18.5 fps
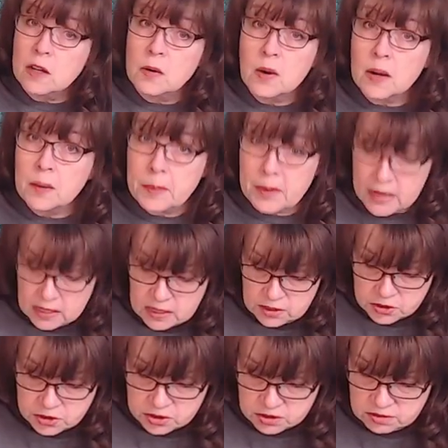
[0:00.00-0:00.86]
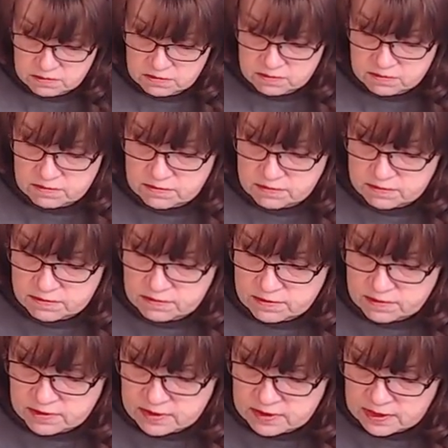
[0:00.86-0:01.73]
our page.
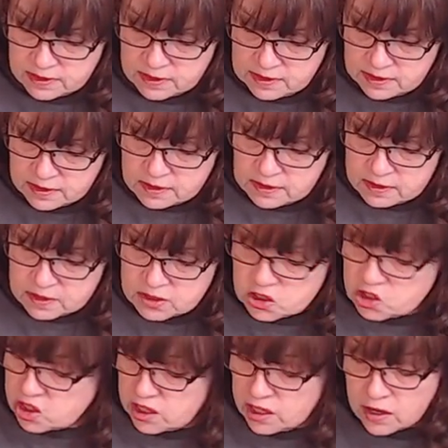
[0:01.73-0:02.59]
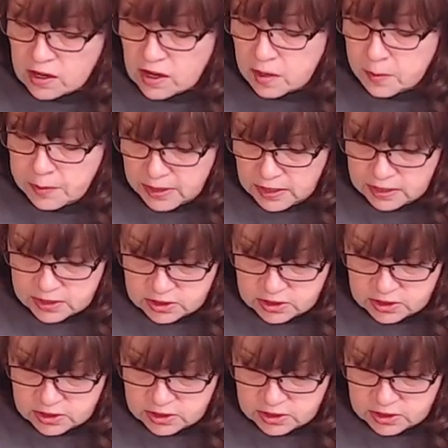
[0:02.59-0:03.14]
Share our page